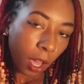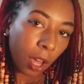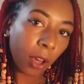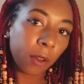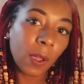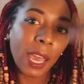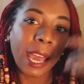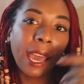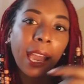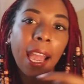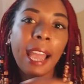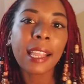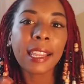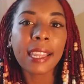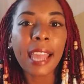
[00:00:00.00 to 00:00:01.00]
Okay,
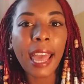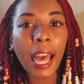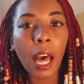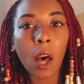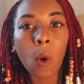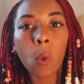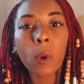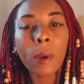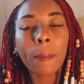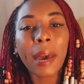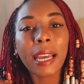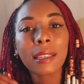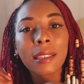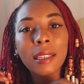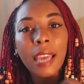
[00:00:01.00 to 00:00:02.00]
and now when my
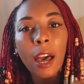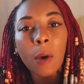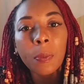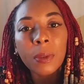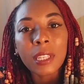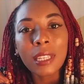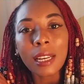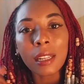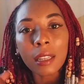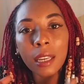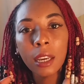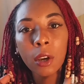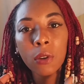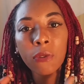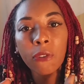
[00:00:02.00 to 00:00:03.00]
scalp is
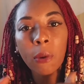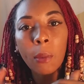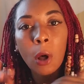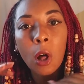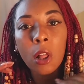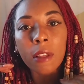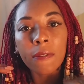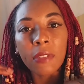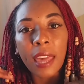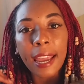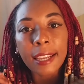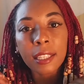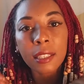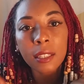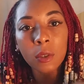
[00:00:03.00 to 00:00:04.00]
cleared from all of
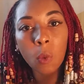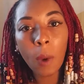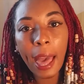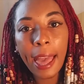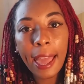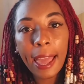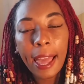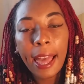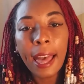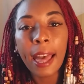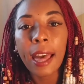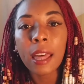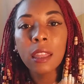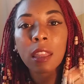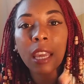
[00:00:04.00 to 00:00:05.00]
that sweat,
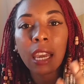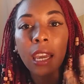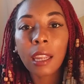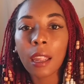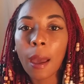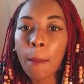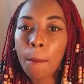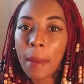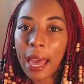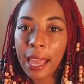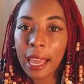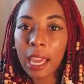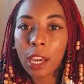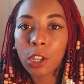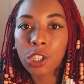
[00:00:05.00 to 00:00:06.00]
then my
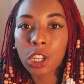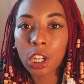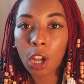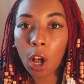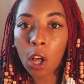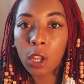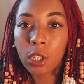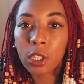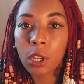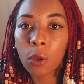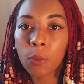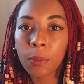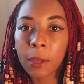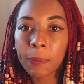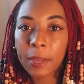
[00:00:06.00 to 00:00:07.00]
hair should also
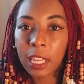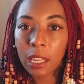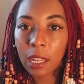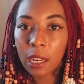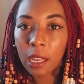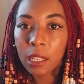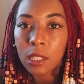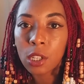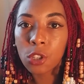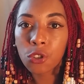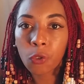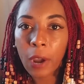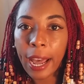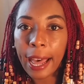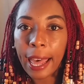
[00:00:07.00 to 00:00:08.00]
be beginning to
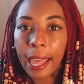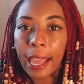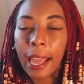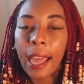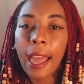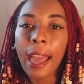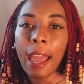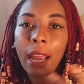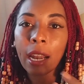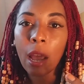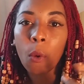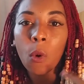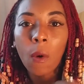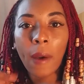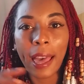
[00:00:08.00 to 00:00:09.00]
dry and I
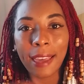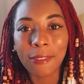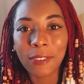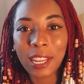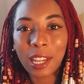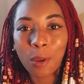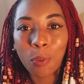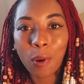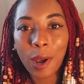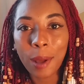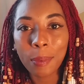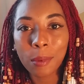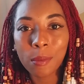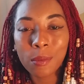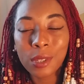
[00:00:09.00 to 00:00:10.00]
won't have any
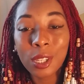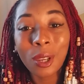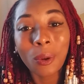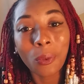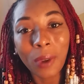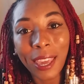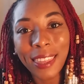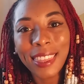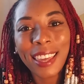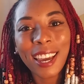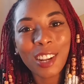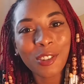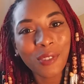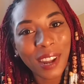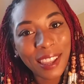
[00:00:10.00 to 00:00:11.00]
problems with
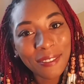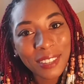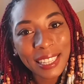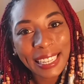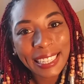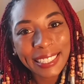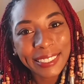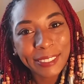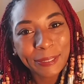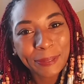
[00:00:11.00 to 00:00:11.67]
unraveling.